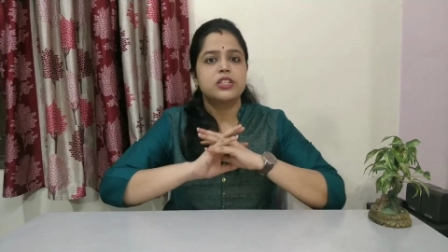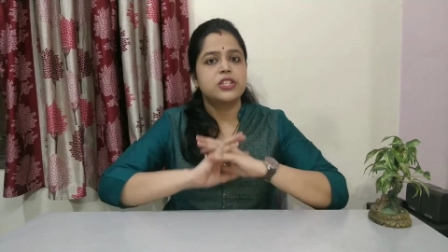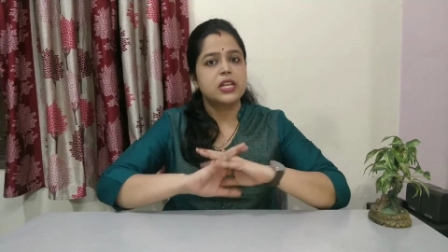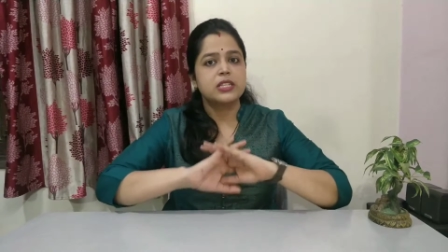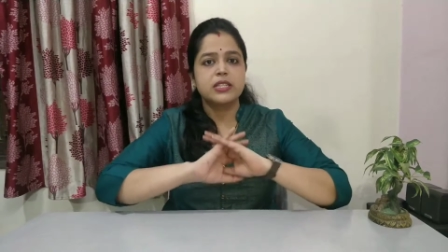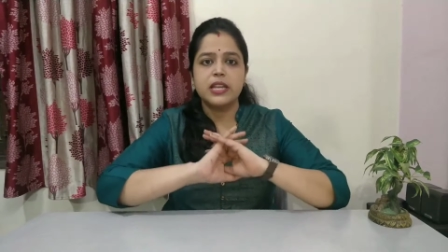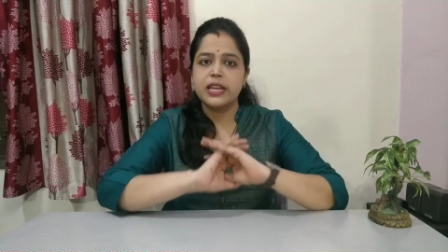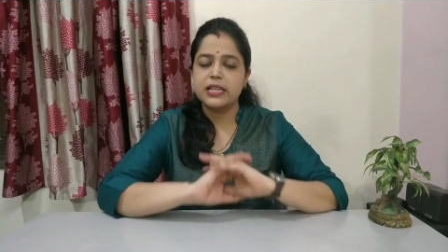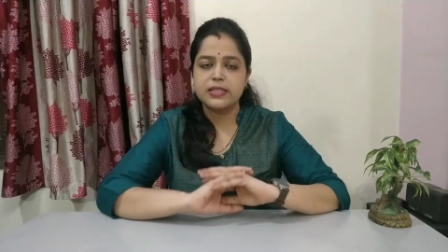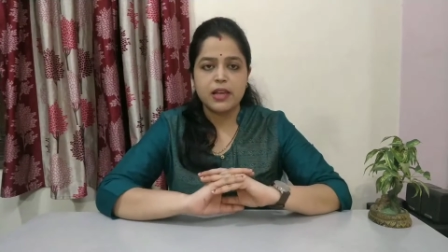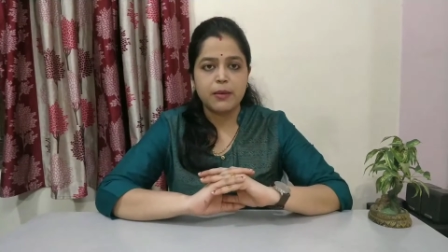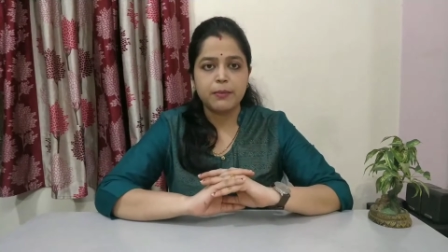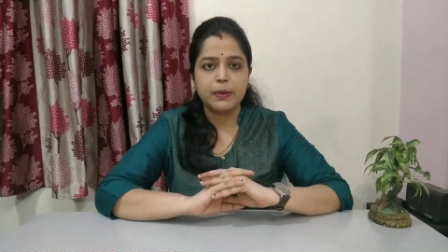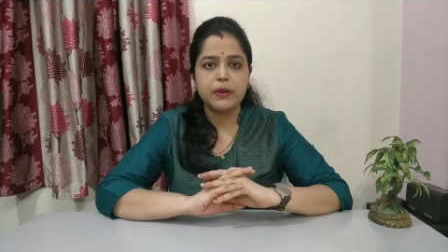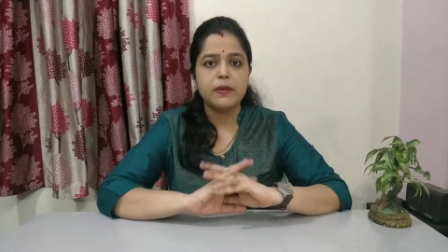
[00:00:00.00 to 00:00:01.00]
Just an
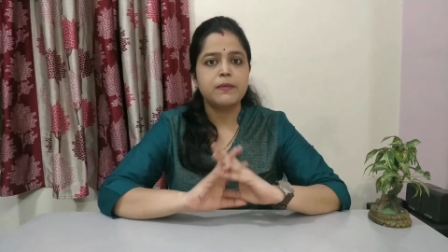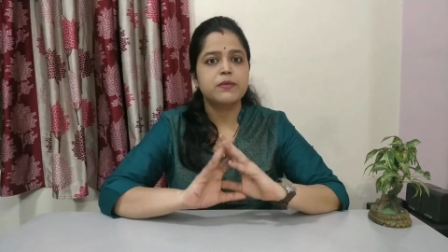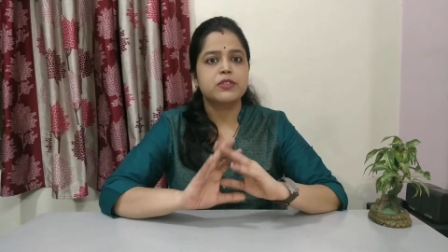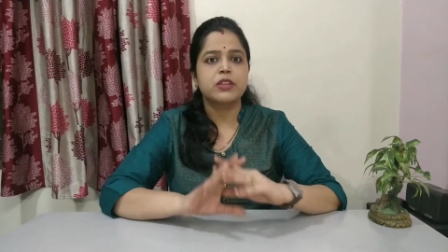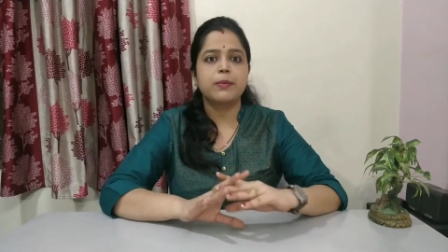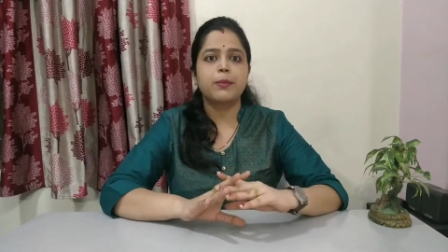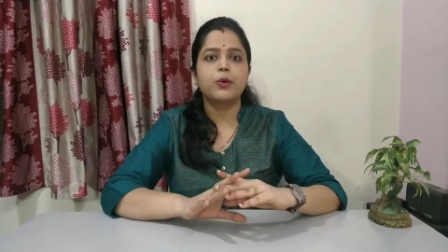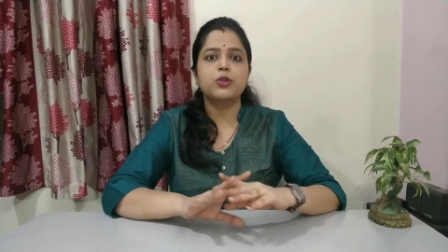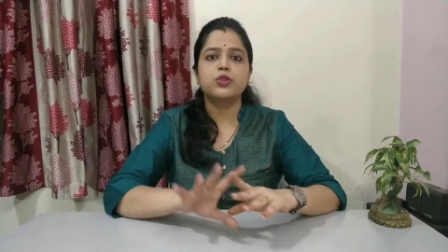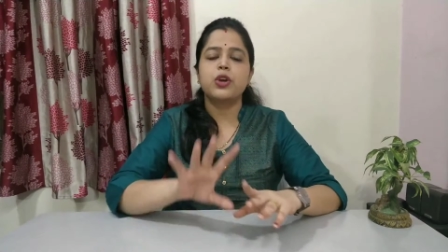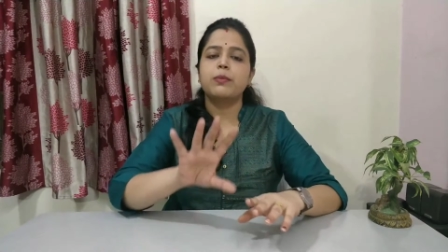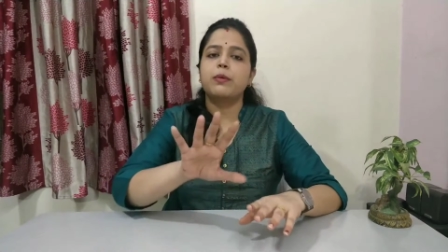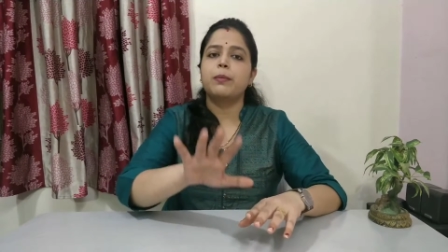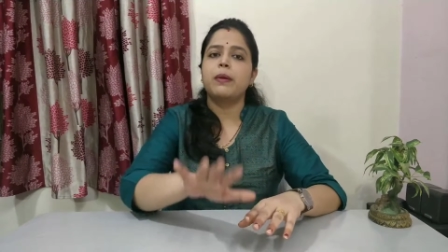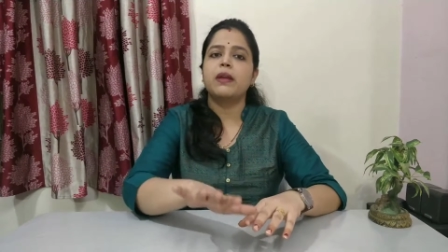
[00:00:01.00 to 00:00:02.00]
example, suppose
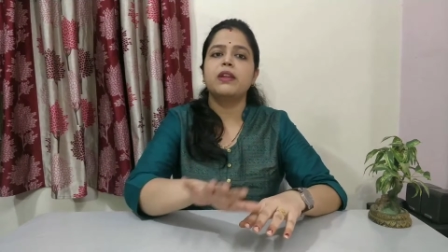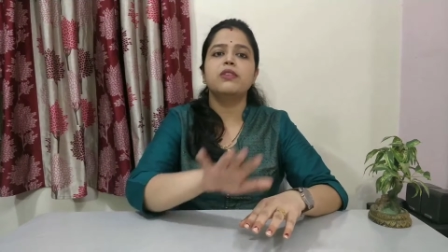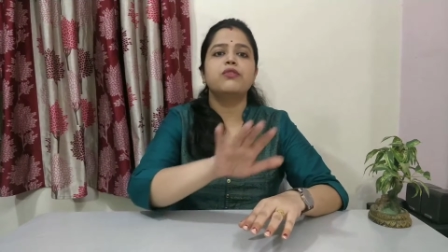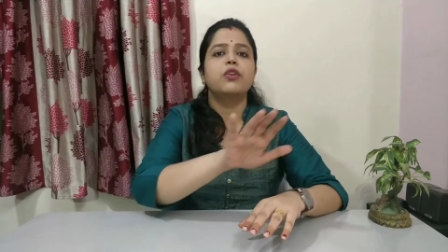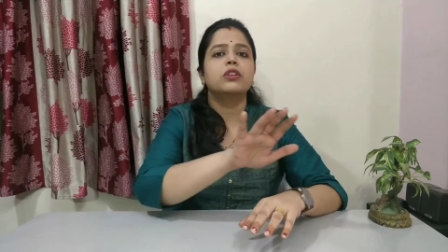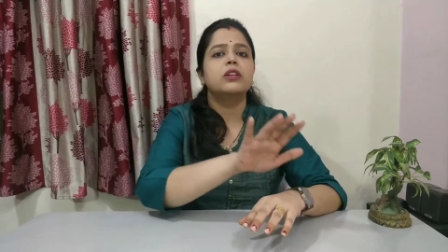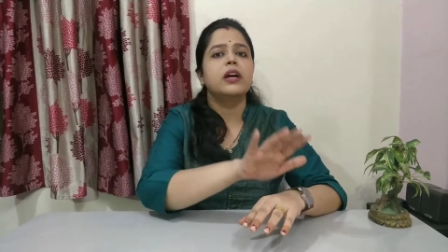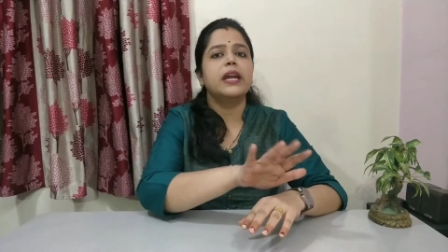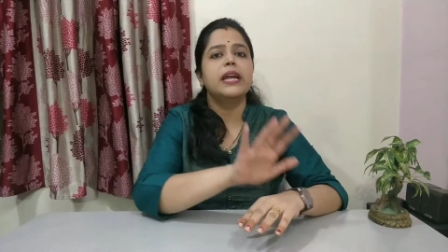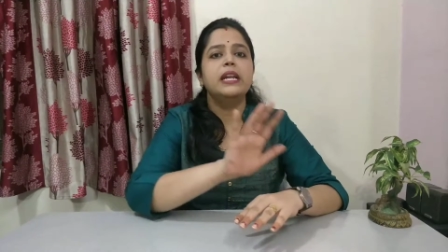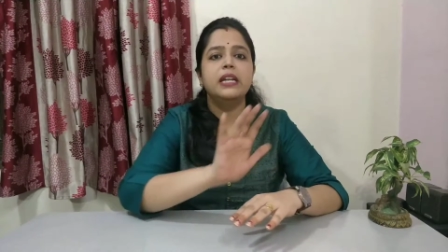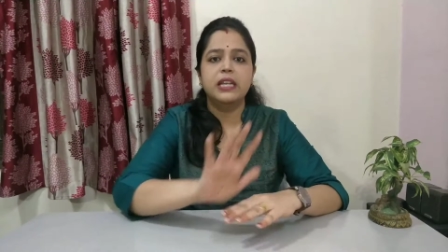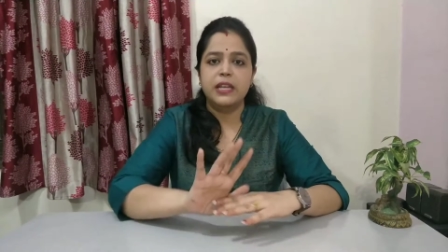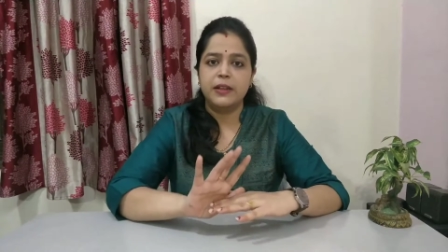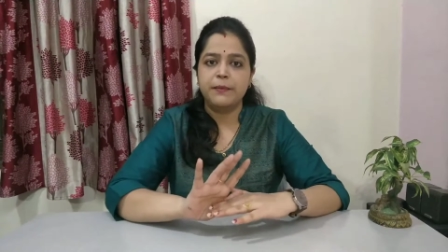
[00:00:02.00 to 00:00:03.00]
you are preparing for the
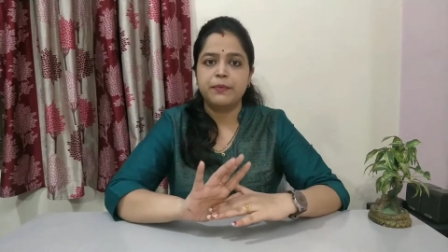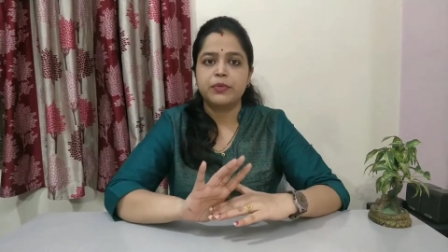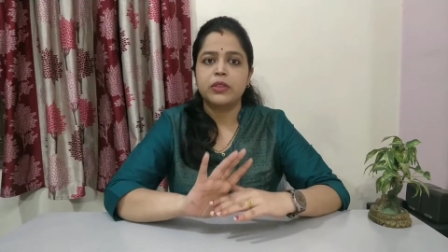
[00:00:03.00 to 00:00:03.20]
NT.